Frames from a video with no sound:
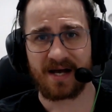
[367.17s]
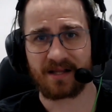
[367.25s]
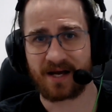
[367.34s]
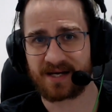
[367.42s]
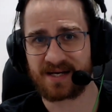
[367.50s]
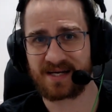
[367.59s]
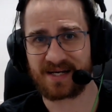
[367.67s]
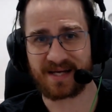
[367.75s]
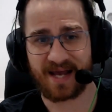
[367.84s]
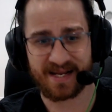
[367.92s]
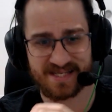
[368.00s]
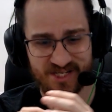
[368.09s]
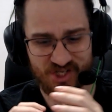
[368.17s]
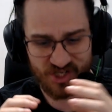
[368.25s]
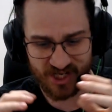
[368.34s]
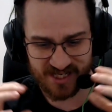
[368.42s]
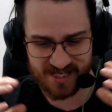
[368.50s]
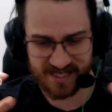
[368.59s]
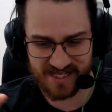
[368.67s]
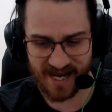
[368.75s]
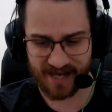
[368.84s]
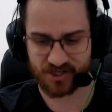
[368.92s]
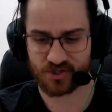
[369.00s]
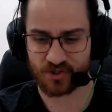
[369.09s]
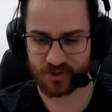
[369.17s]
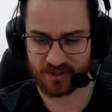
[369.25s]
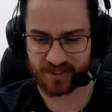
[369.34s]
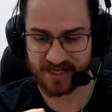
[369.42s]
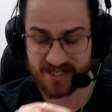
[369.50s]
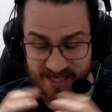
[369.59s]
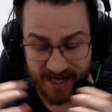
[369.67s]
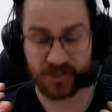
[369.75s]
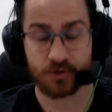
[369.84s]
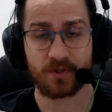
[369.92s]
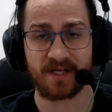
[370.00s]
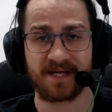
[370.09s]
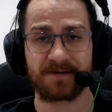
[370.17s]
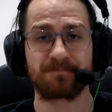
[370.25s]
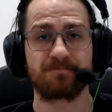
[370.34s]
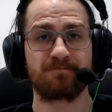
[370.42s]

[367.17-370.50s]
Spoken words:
Like, she's contextually